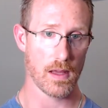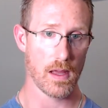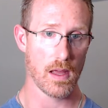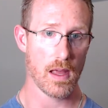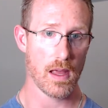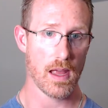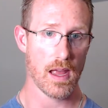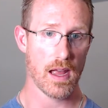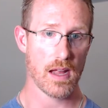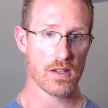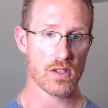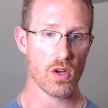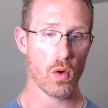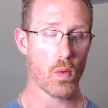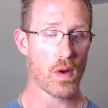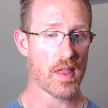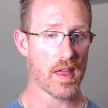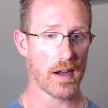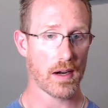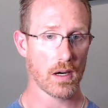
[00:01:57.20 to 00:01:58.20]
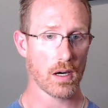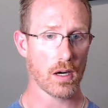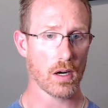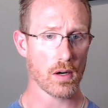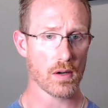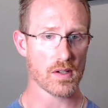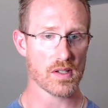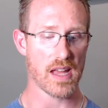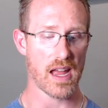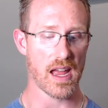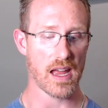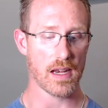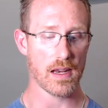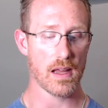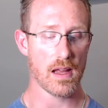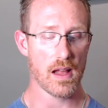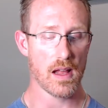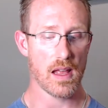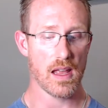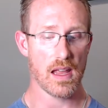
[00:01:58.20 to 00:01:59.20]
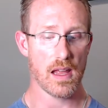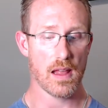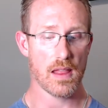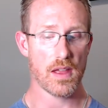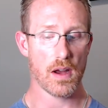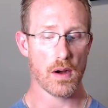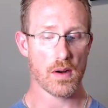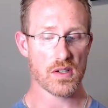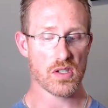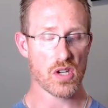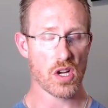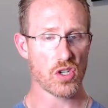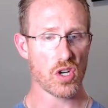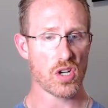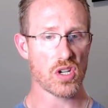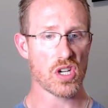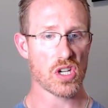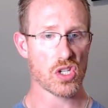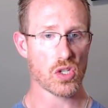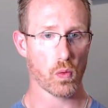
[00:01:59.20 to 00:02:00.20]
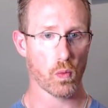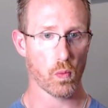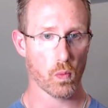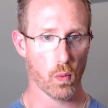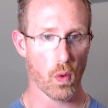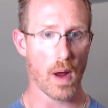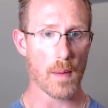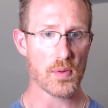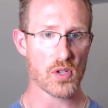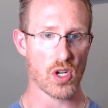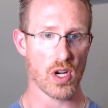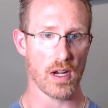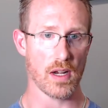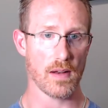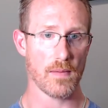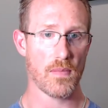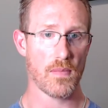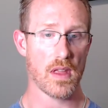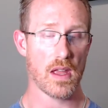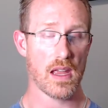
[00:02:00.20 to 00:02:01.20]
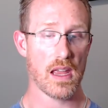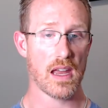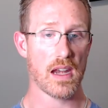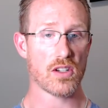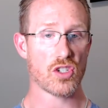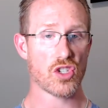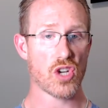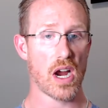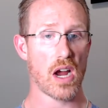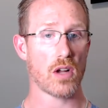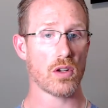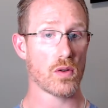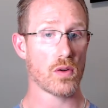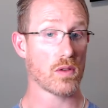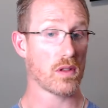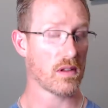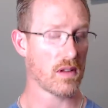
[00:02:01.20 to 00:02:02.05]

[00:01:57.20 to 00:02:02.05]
And so when that occurs then, there is such a disruption in a child who